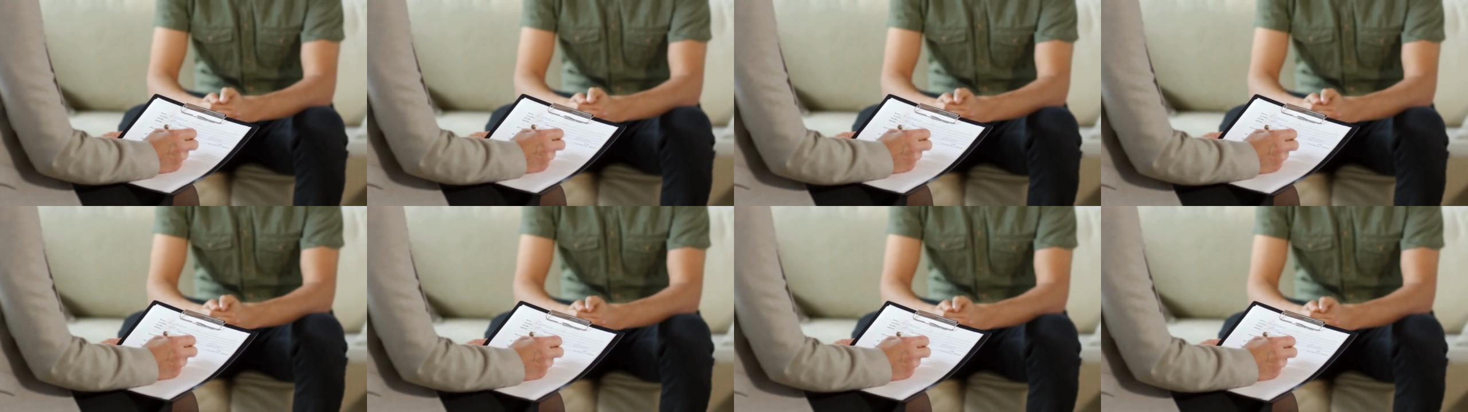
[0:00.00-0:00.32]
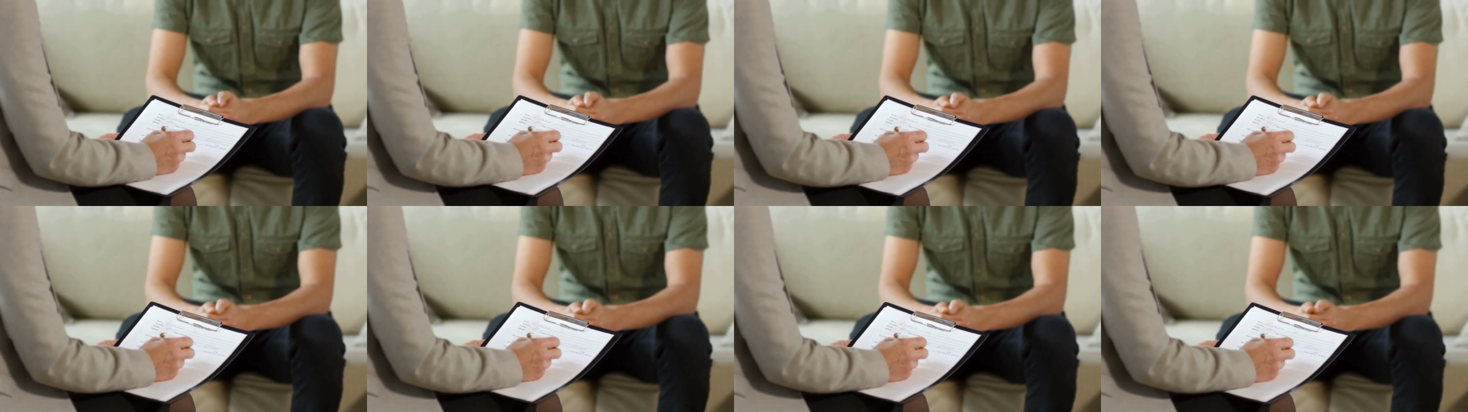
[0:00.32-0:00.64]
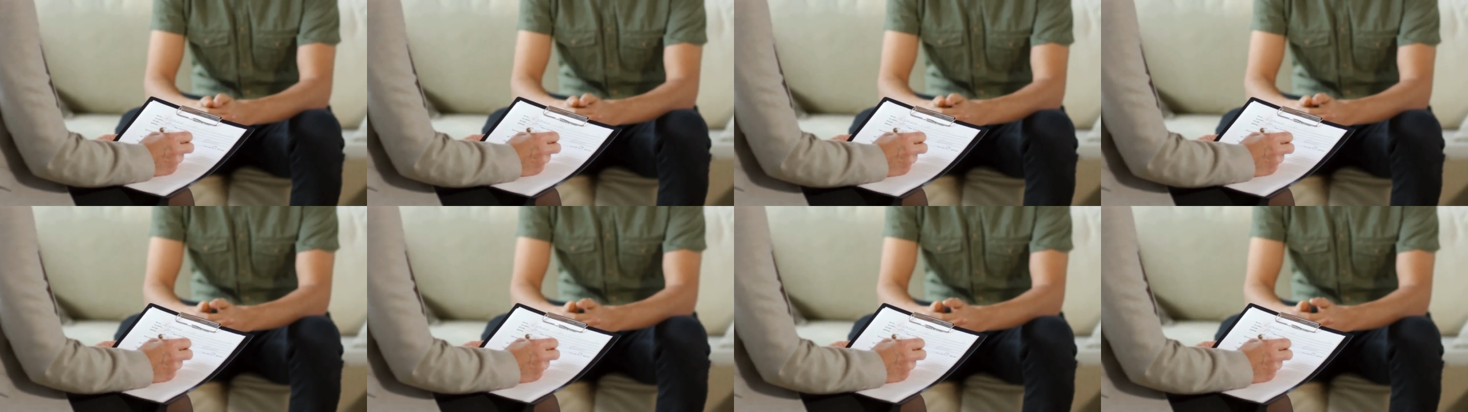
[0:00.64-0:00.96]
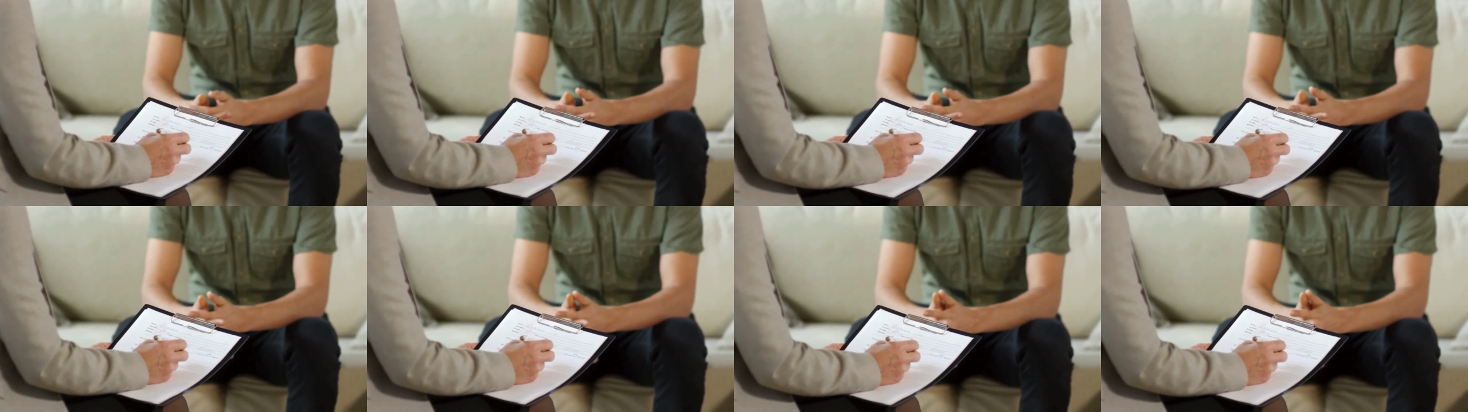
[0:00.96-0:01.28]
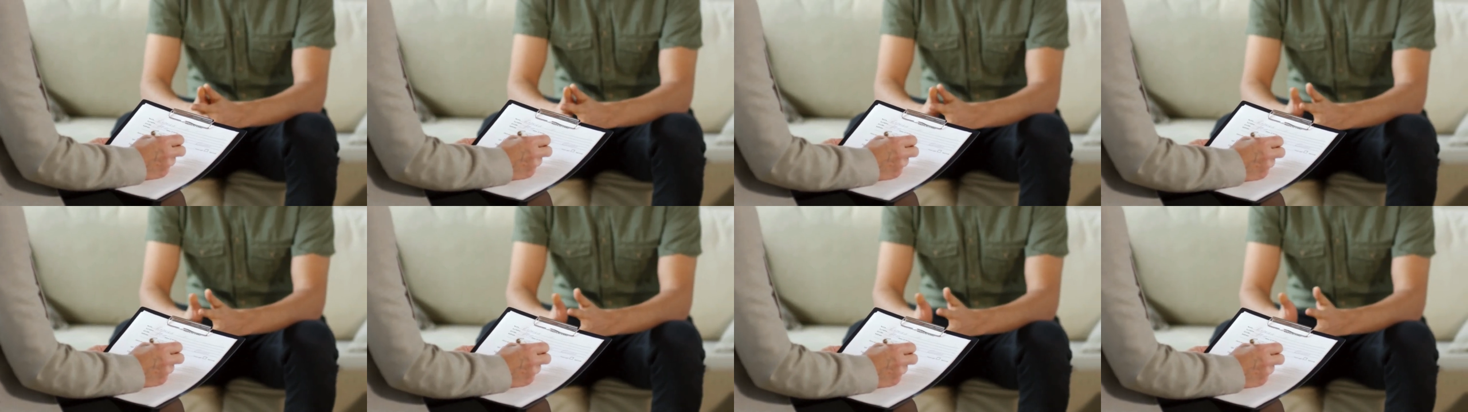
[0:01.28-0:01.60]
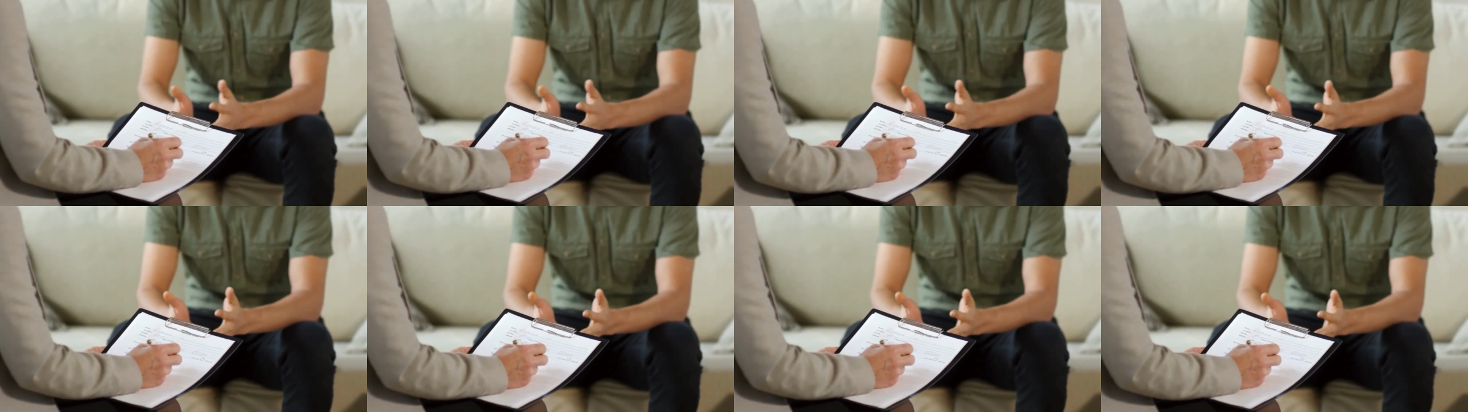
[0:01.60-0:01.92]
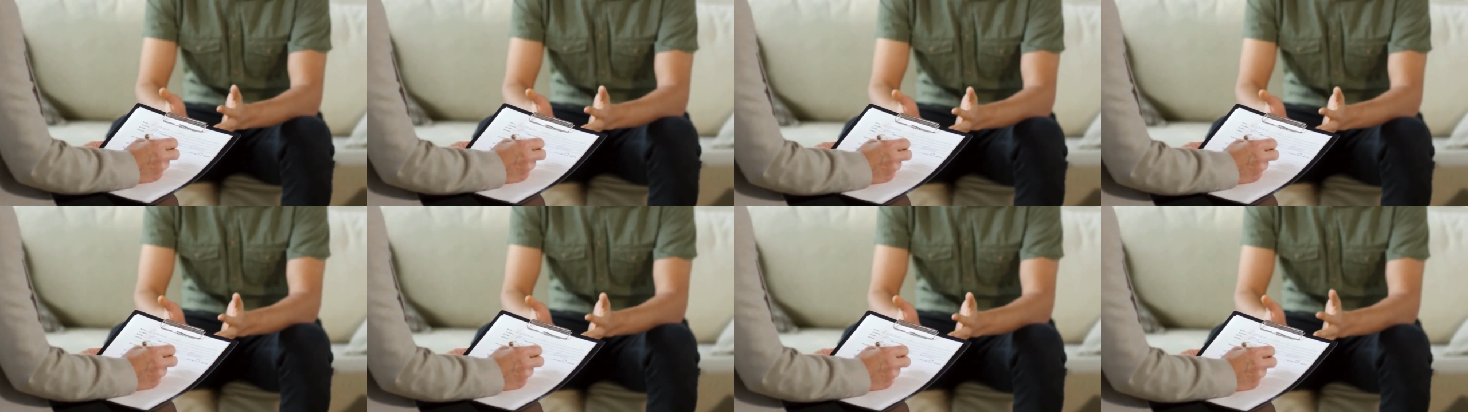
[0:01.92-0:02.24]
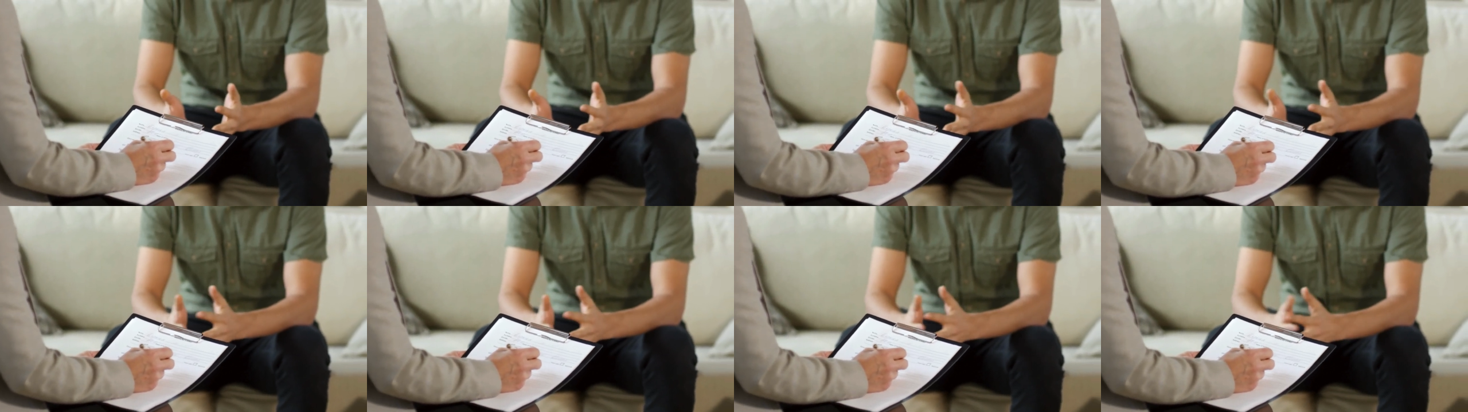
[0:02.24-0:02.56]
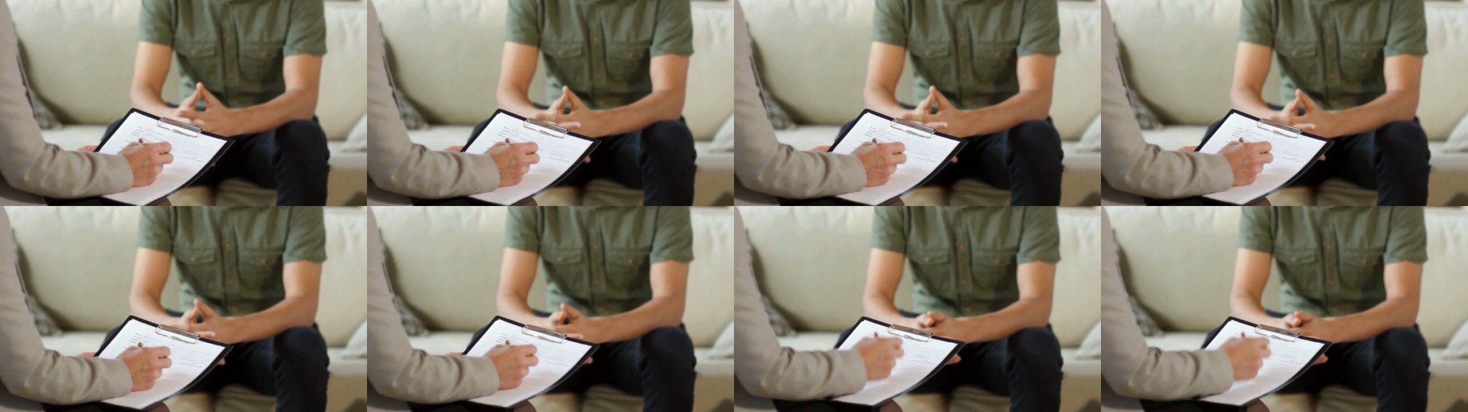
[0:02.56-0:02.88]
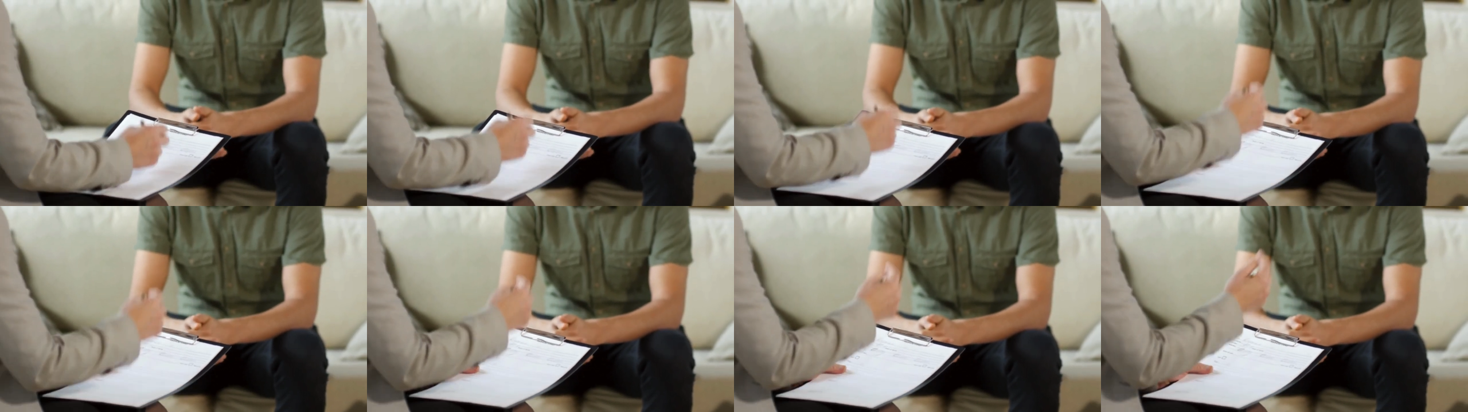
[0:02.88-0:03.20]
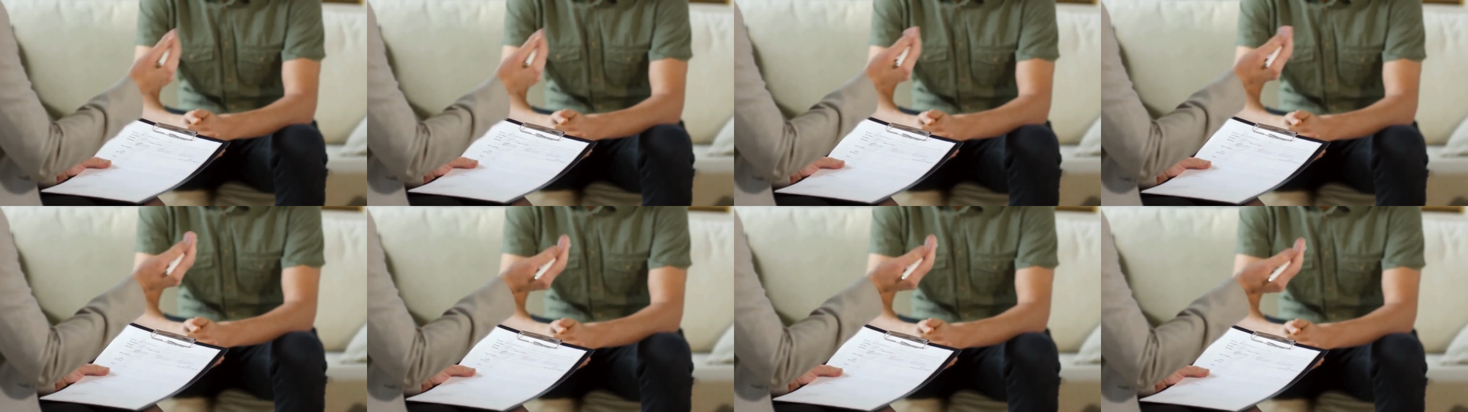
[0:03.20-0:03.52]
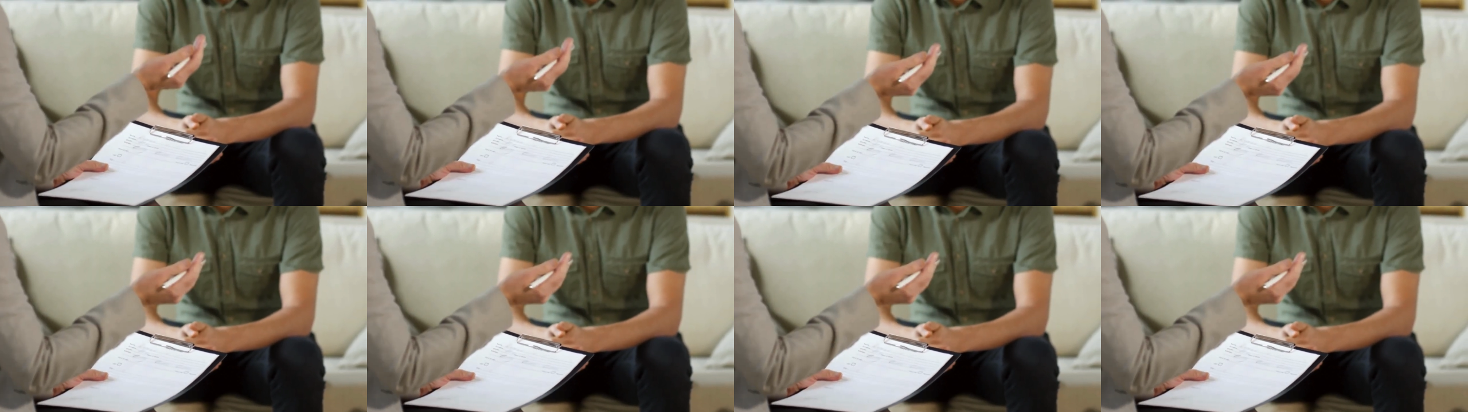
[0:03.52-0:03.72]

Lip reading: [unreadable: no face in view]